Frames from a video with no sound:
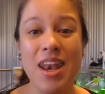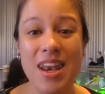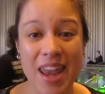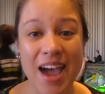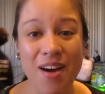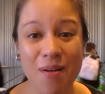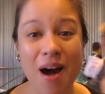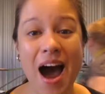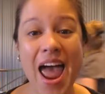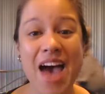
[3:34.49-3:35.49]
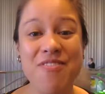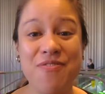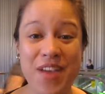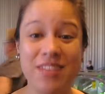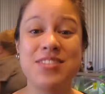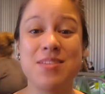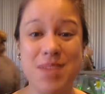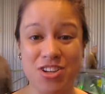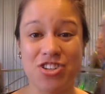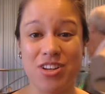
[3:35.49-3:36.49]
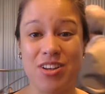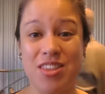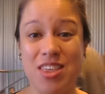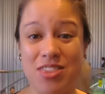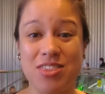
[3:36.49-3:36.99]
Now, I have failed to mention the,